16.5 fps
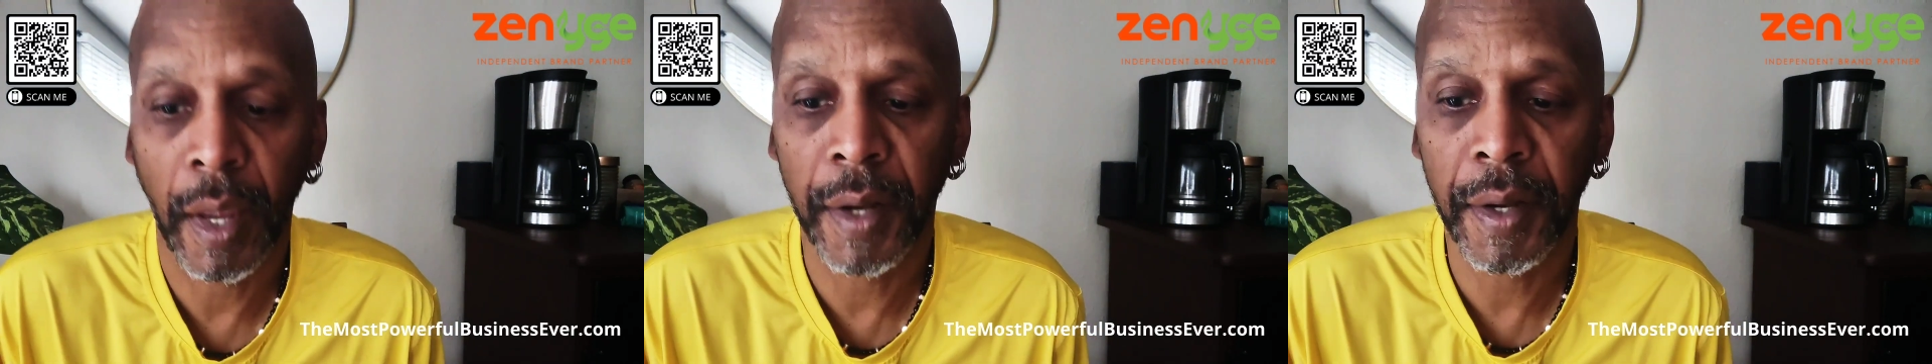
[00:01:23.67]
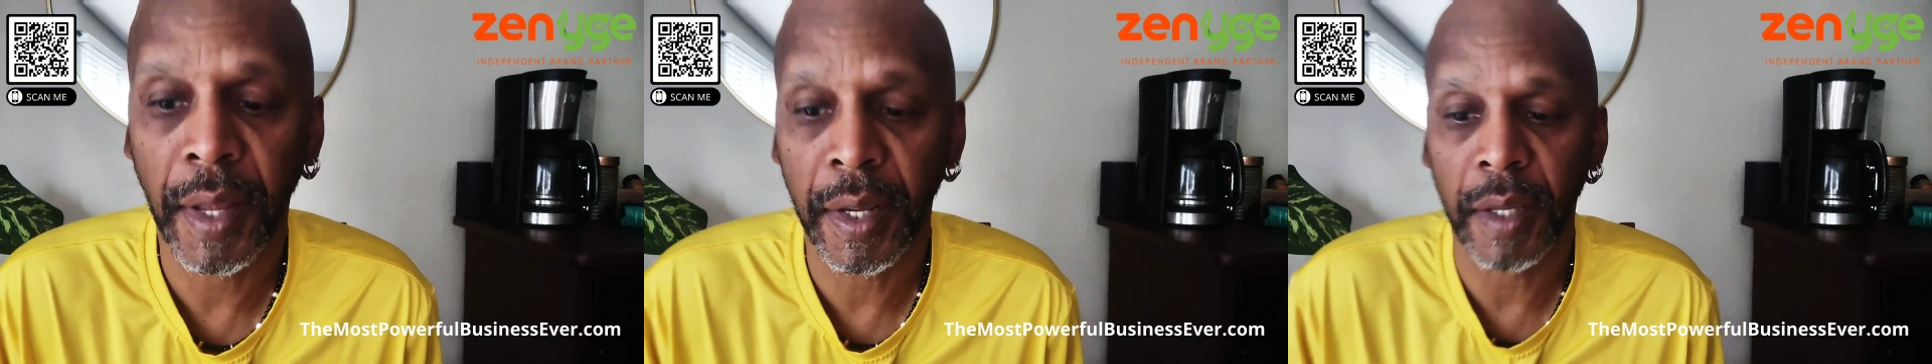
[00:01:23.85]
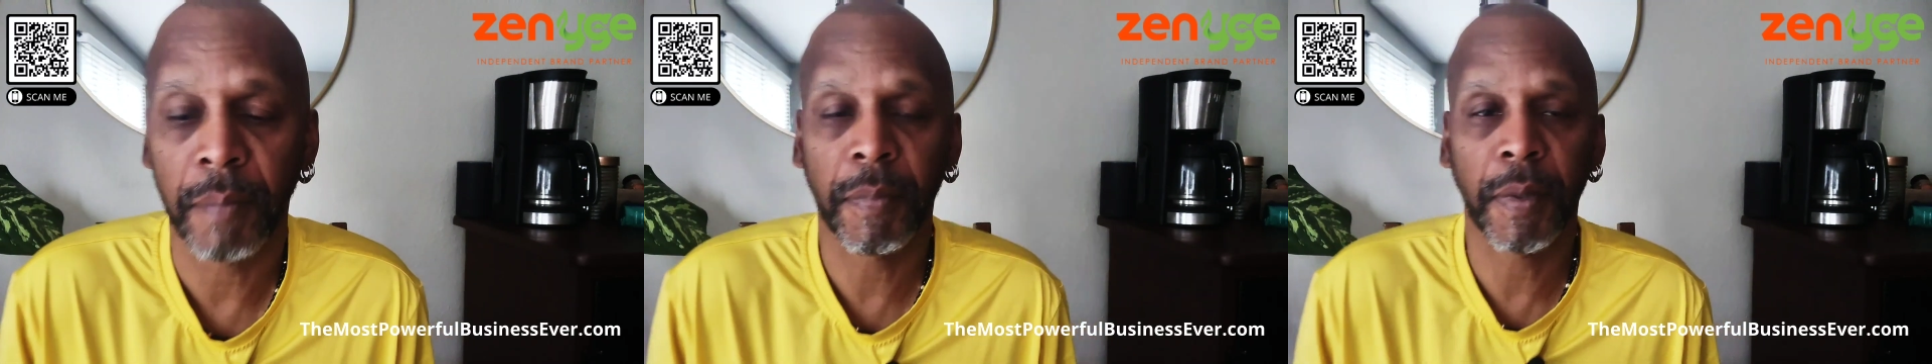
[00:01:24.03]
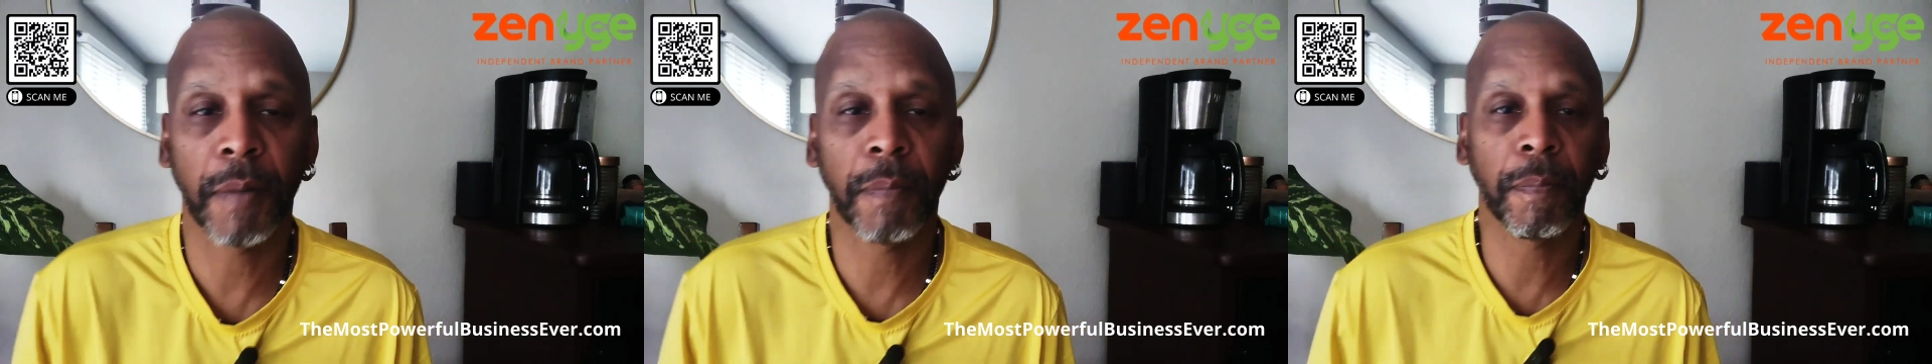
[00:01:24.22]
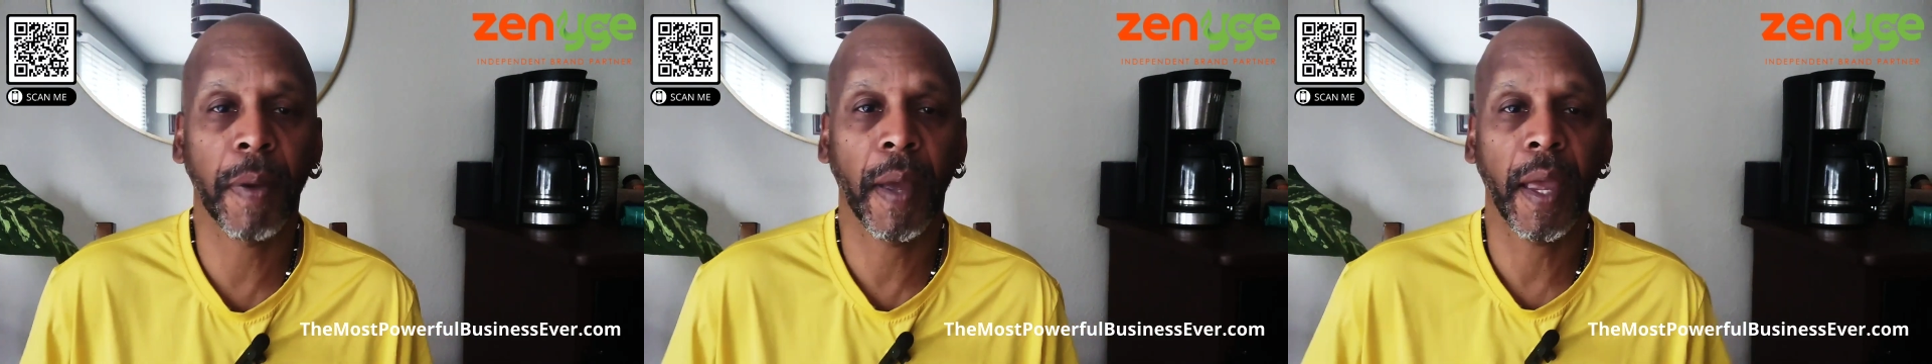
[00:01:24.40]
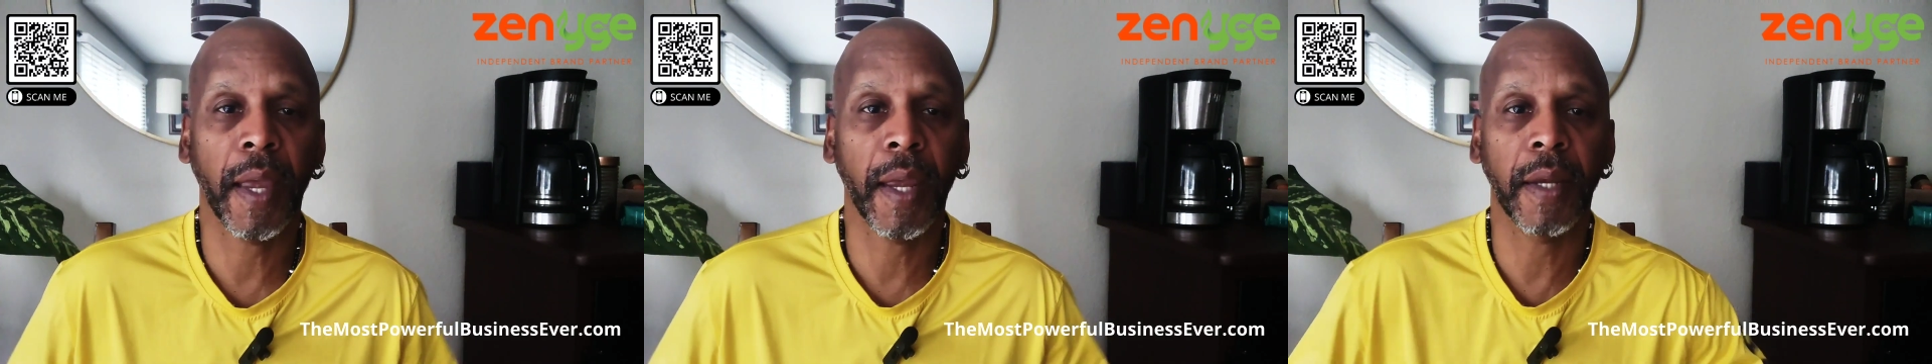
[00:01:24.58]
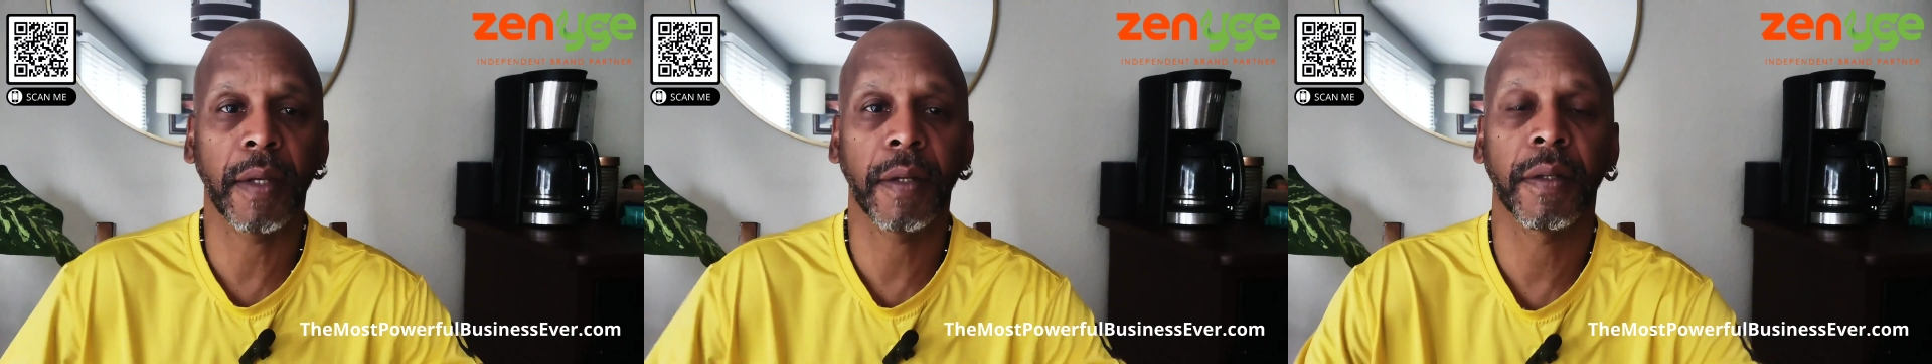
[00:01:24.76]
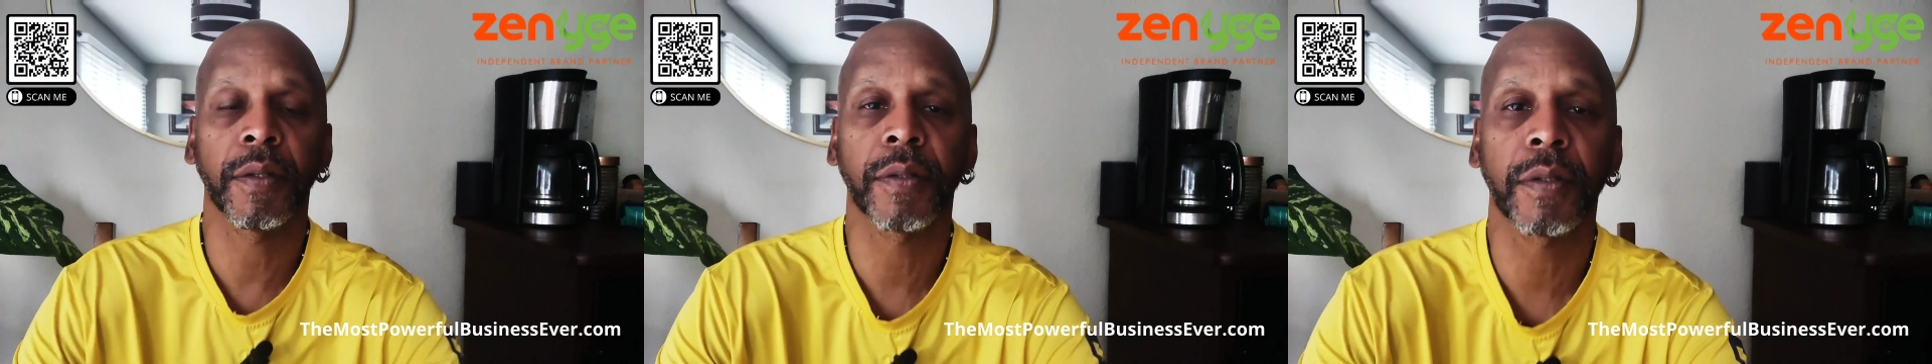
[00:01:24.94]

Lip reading: and they can be paid